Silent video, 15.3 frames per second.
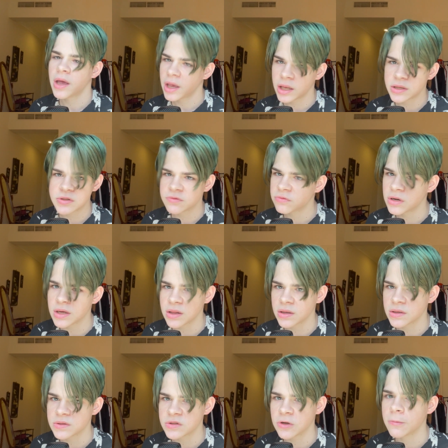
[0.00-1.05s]
It's
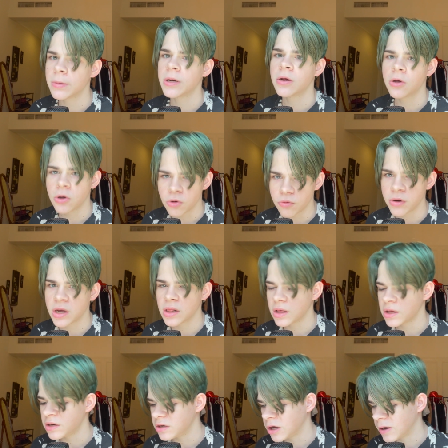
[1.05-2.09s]
really stupid,
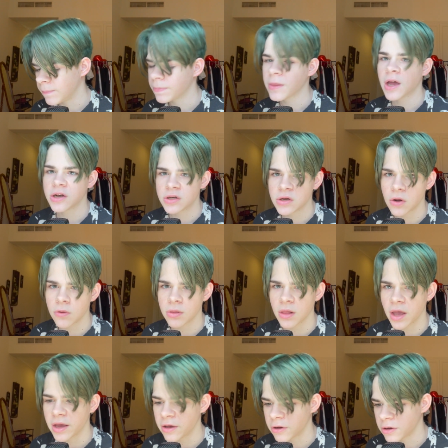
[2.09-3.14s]
really dumb. Don't
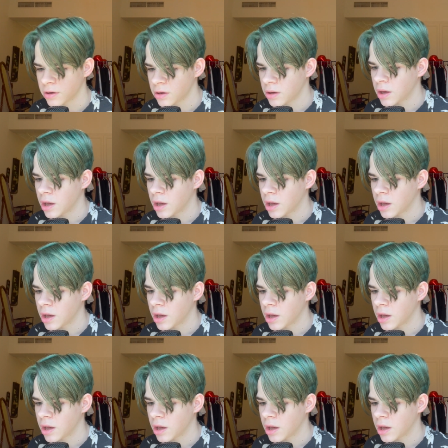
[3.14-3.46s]
like her.